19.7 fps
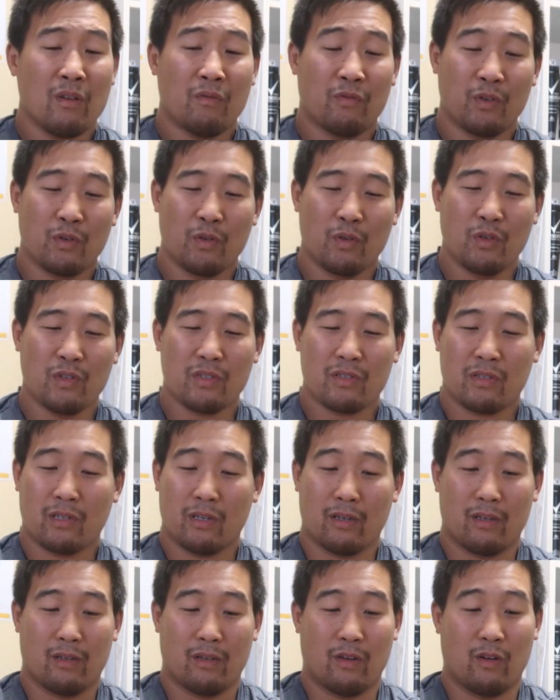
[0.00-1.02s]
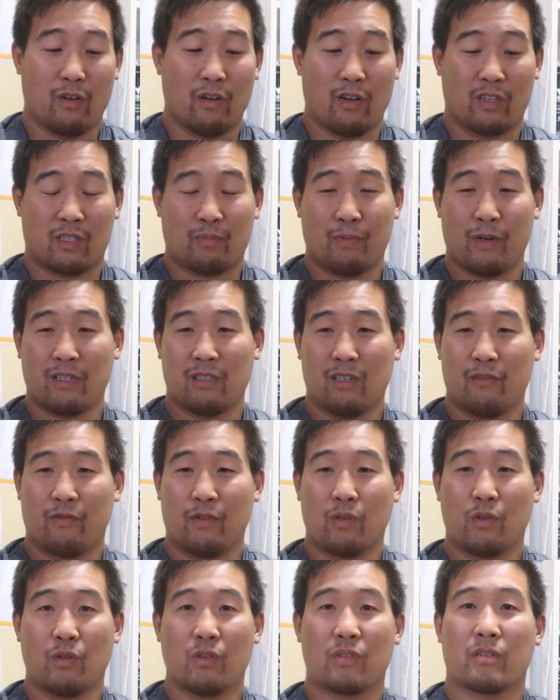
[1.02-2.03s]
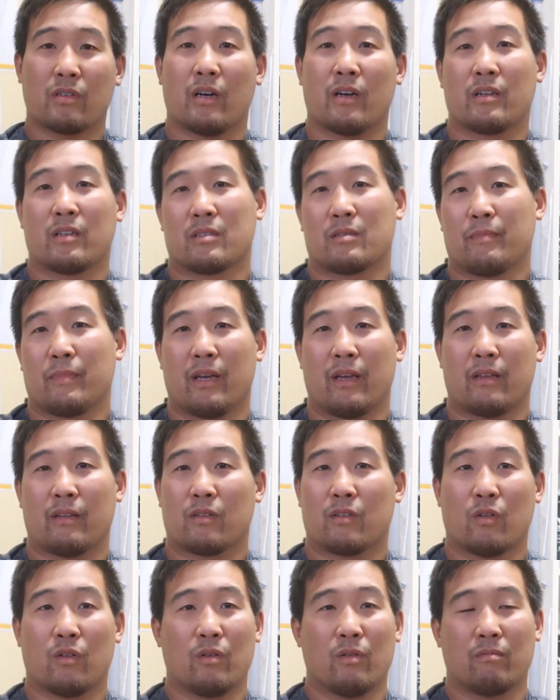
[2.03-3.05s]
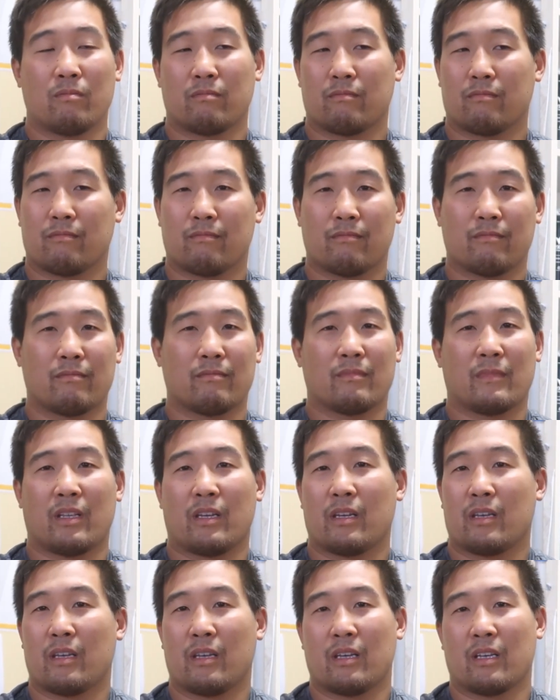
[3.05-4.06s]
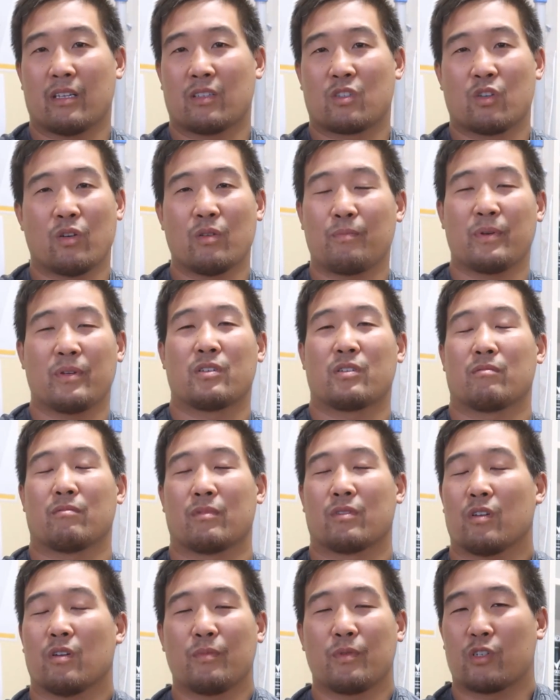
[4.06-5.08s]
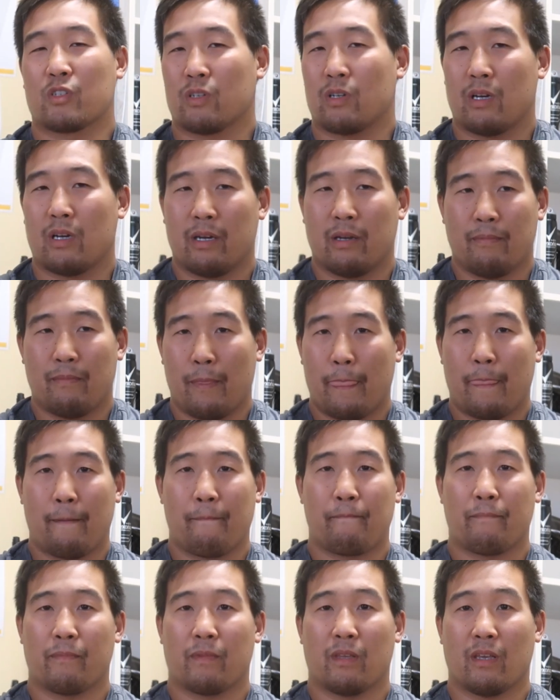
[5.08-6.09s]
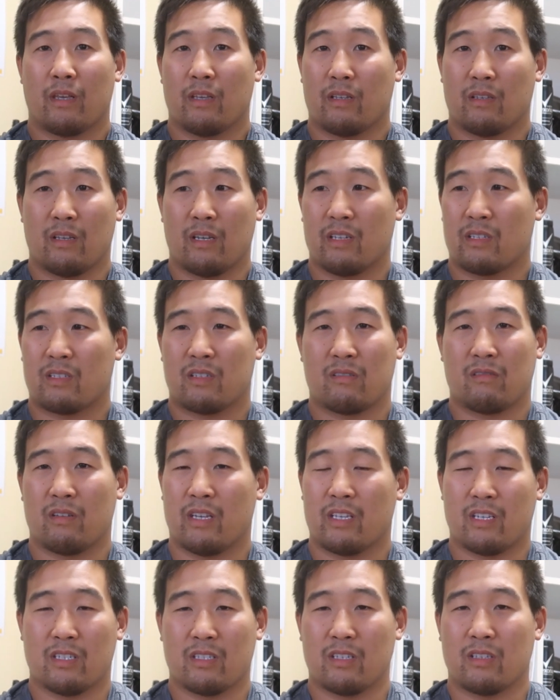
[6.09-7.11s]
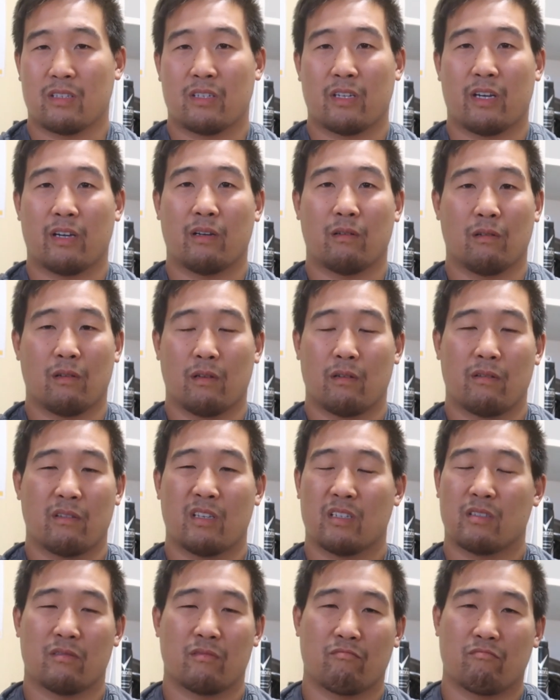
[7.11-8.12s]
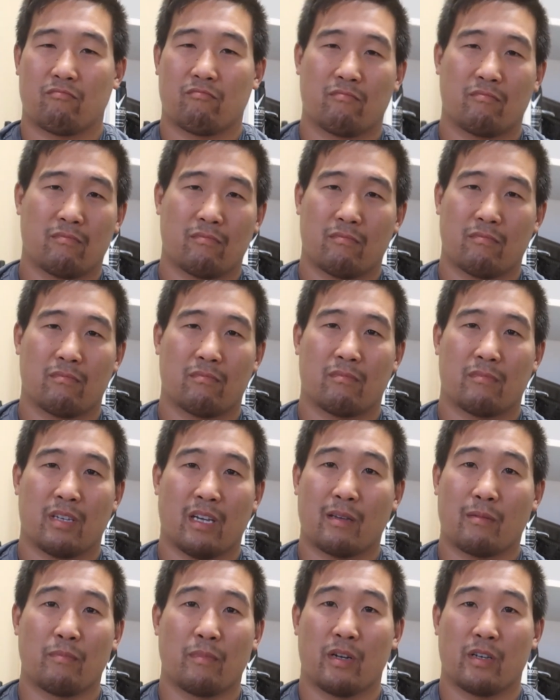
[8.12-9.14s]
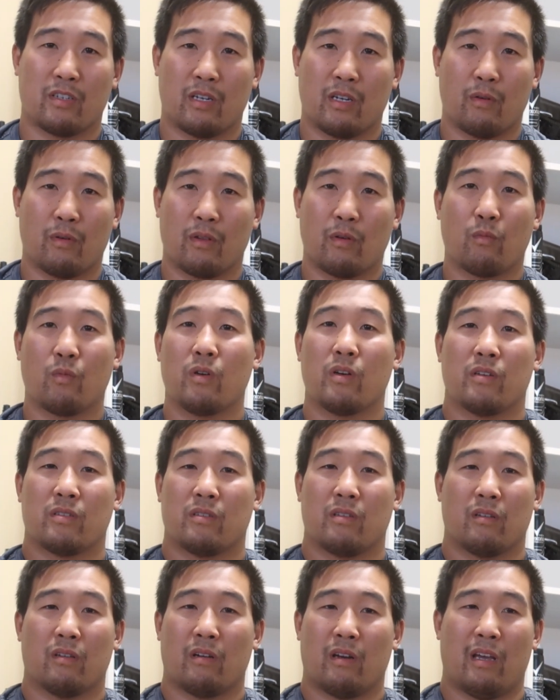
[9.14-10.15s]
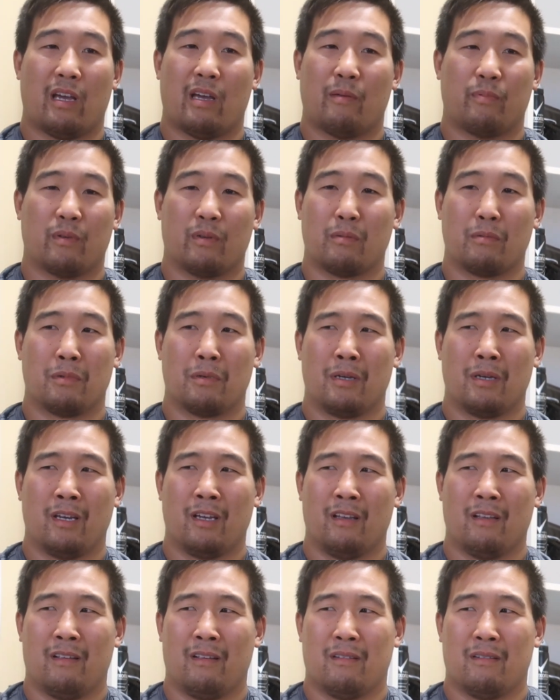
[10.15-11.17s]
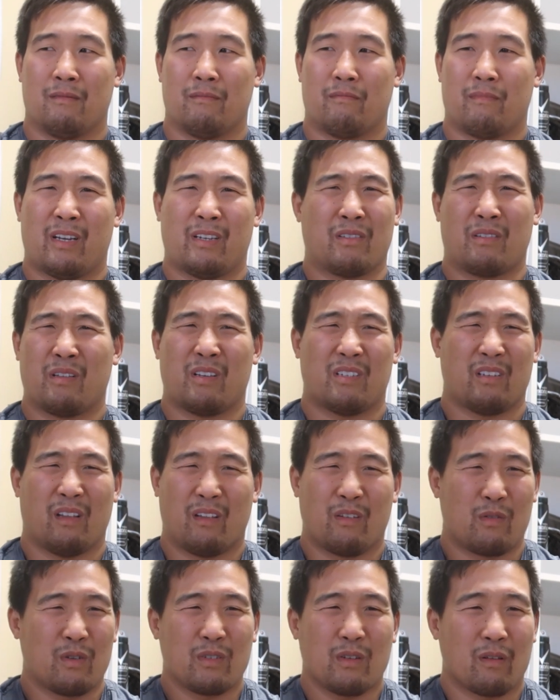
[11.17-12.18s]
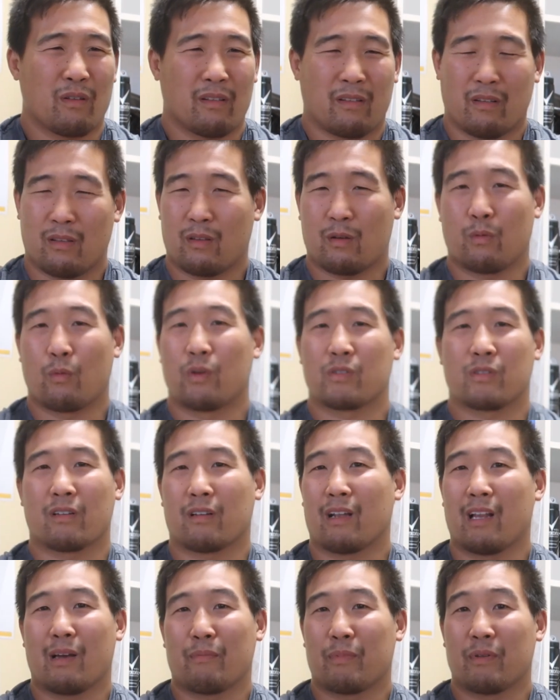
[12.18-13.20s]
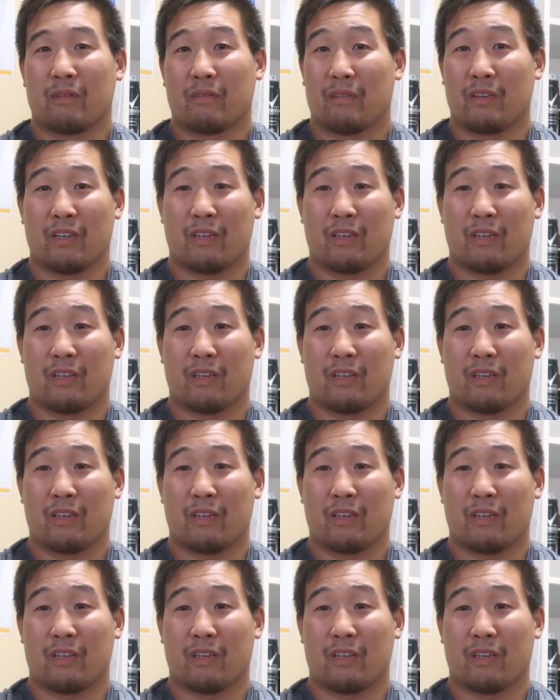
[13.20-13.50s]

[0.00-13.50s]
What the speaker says: For especially for new starters, man, don't be shy. It doesn't take much anyway. The worst thing can happen. Actually, there is another thing that the worst thing can happen.